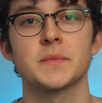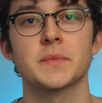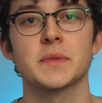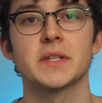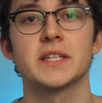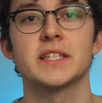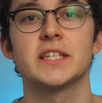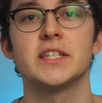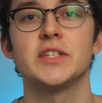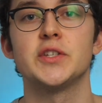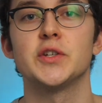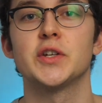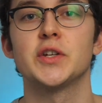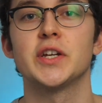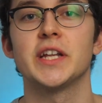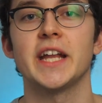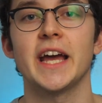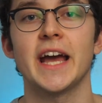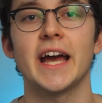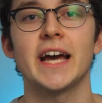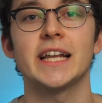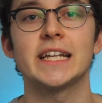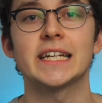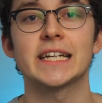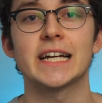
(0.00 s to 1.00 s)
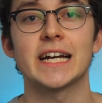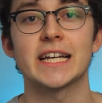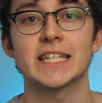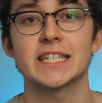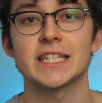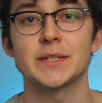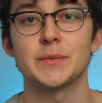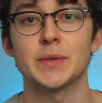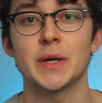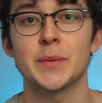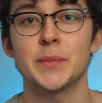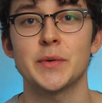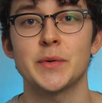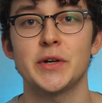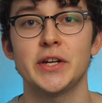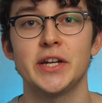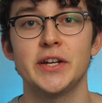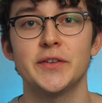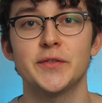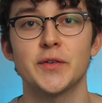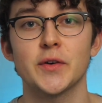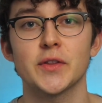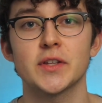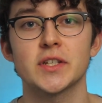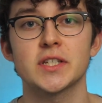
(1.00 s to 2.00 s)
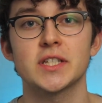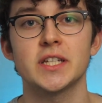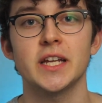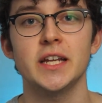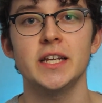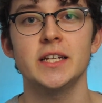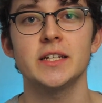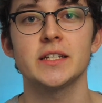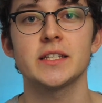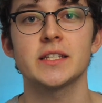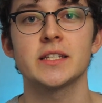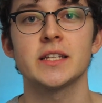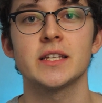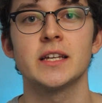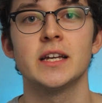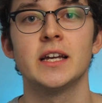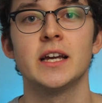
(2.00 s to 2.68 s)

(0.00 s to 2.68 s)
Since you can add a custom number here for the status,